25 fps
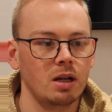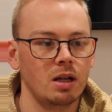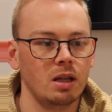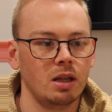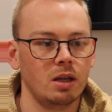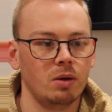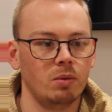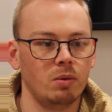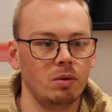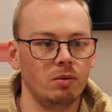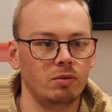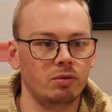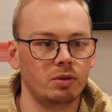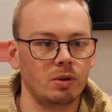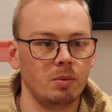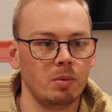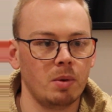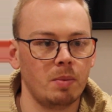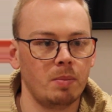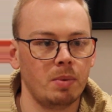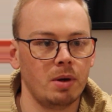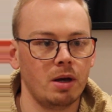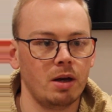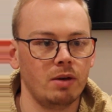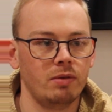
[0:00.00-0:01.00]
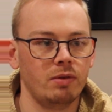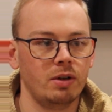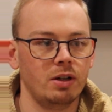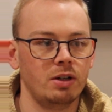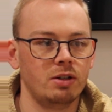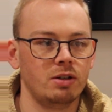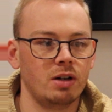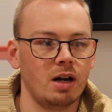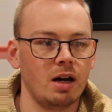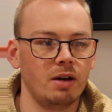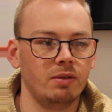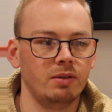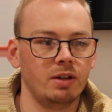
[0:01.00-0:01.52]
The one from the Perfect
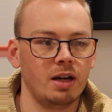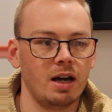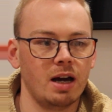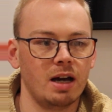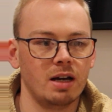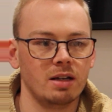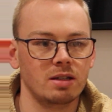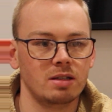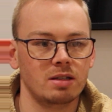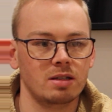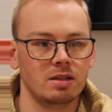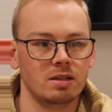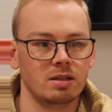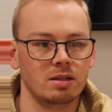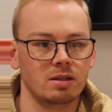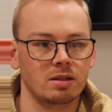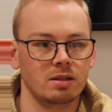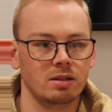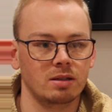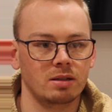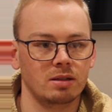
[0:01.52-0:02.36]
Draft has